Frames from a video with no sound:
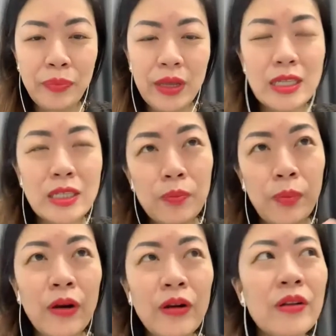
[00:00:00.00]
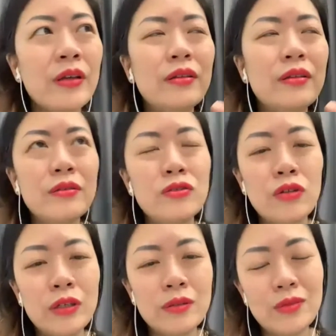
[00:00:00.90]
it's part of
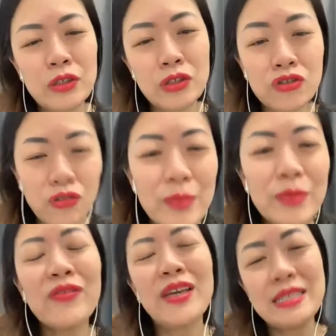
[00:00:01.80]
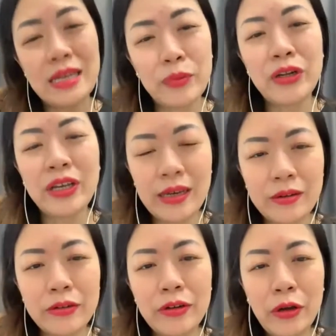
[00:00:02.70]
a stream of things that I'm putting
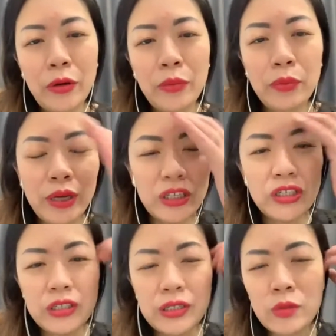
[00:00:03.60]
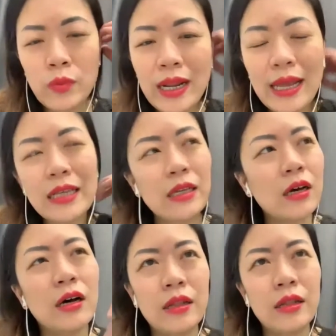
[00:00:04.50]
out, which is what I like to
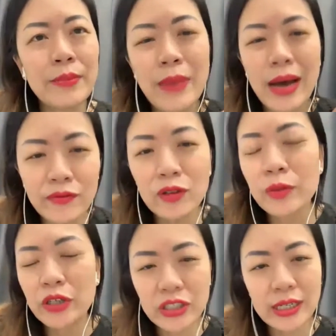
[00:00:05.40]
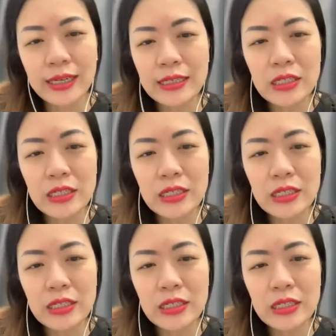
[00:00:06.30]
call like mindful merchandise.